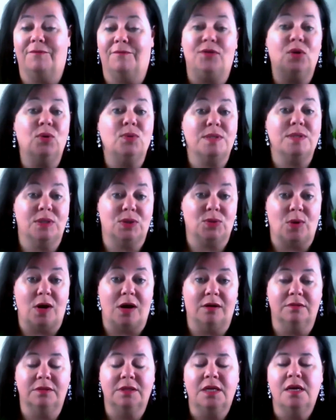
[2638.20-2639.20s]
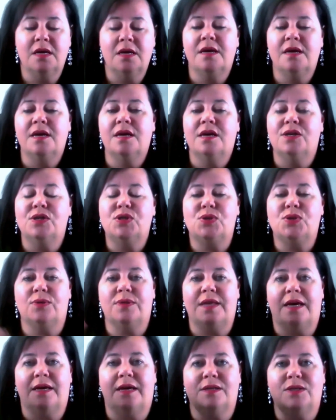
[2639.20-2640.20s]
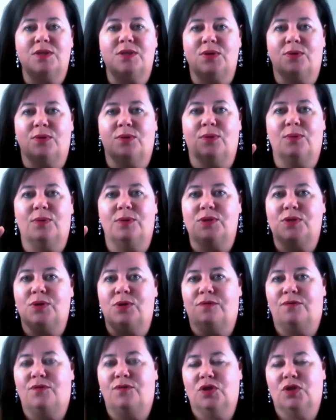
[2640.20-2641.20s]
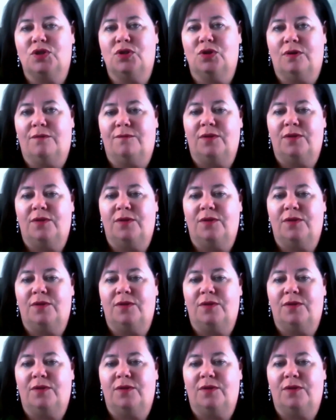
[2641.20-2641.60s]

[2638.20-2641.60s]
views as well. So then, so you've just turned a